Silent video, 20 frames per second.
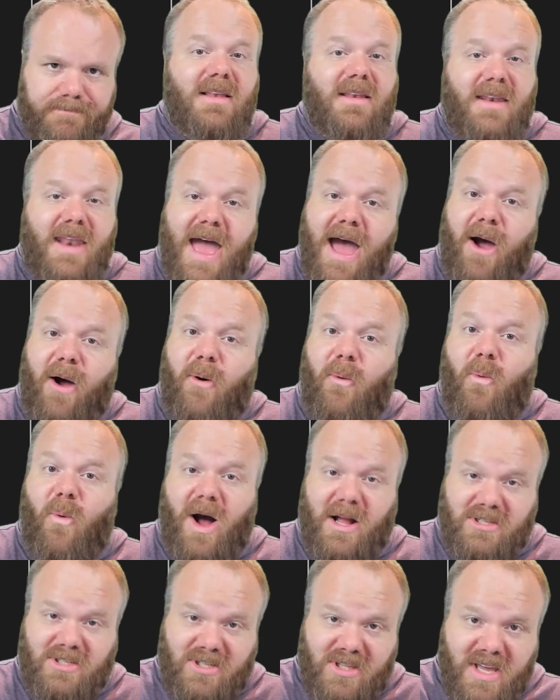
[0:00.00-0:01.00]
Now,
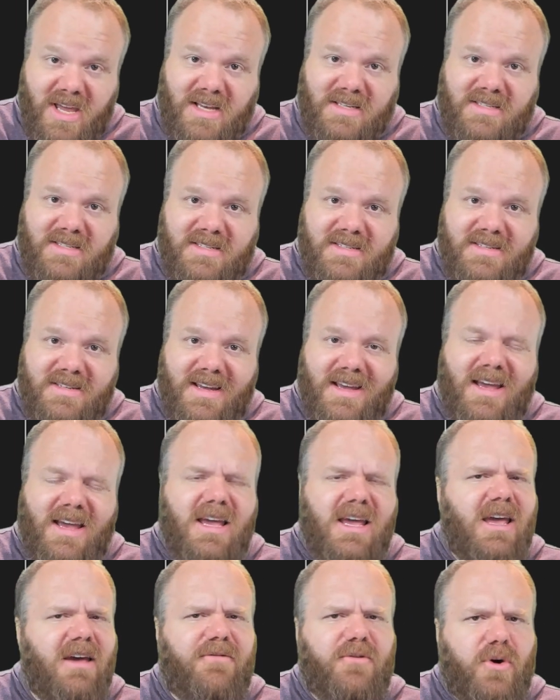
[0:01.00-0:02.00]
watch this.
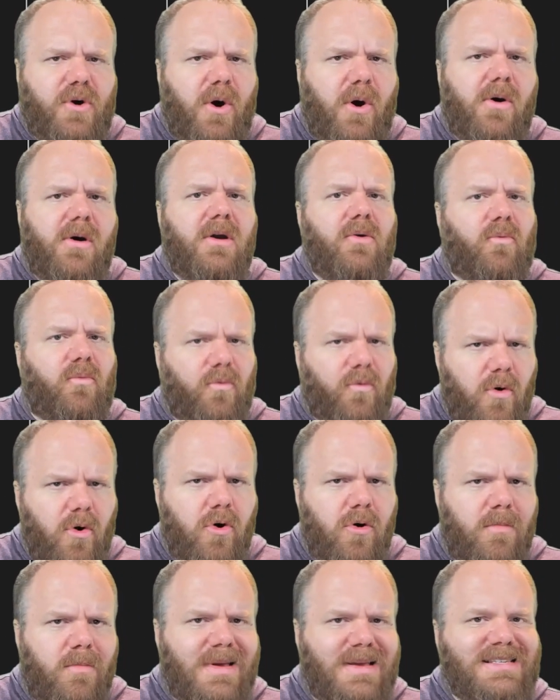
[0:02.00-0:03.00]
If current
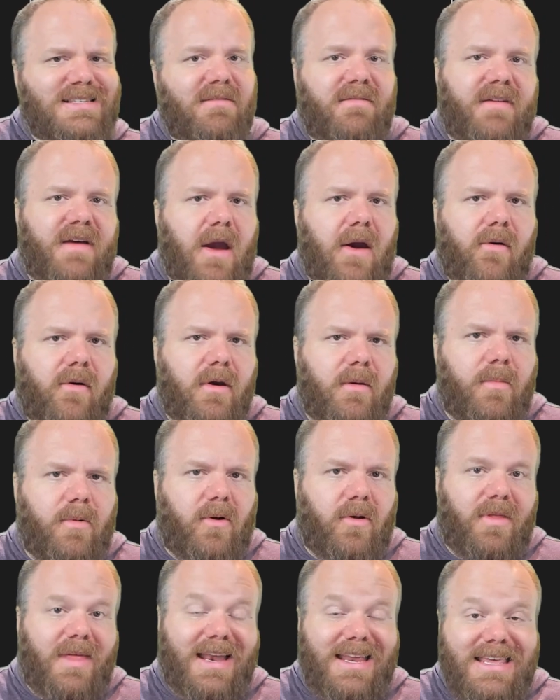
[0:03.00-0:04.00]
room is a
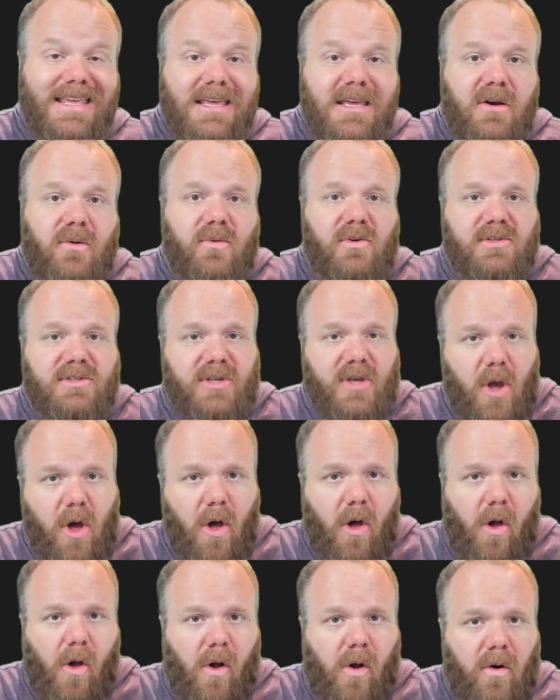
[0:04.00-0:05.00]
variable that equals
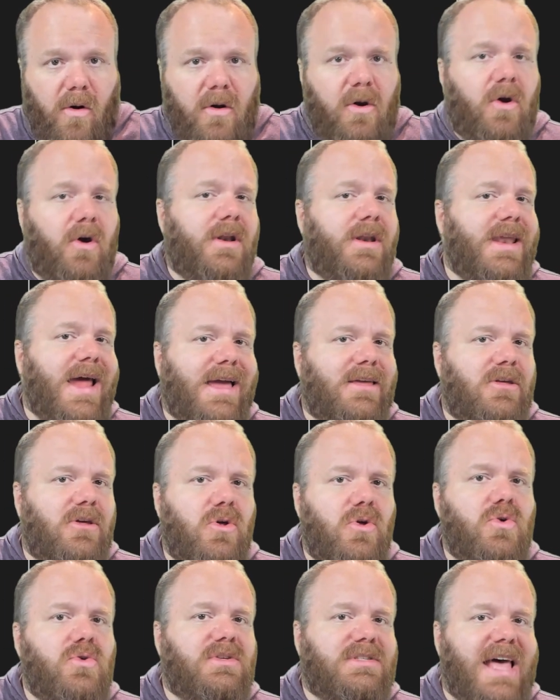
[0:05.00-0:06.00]
hall, couldn't I
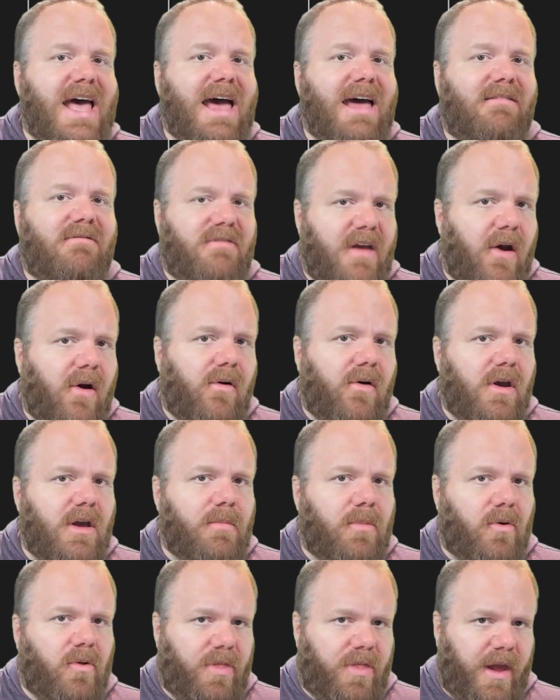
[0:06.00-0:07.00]
use that
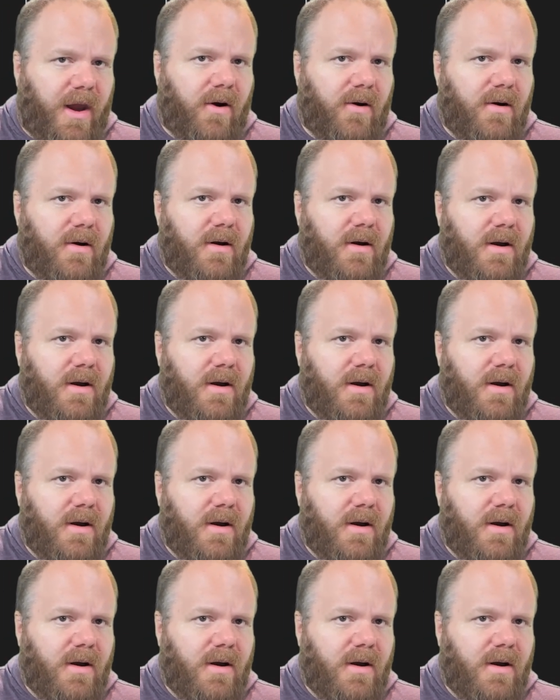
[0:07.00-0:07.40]
variable there?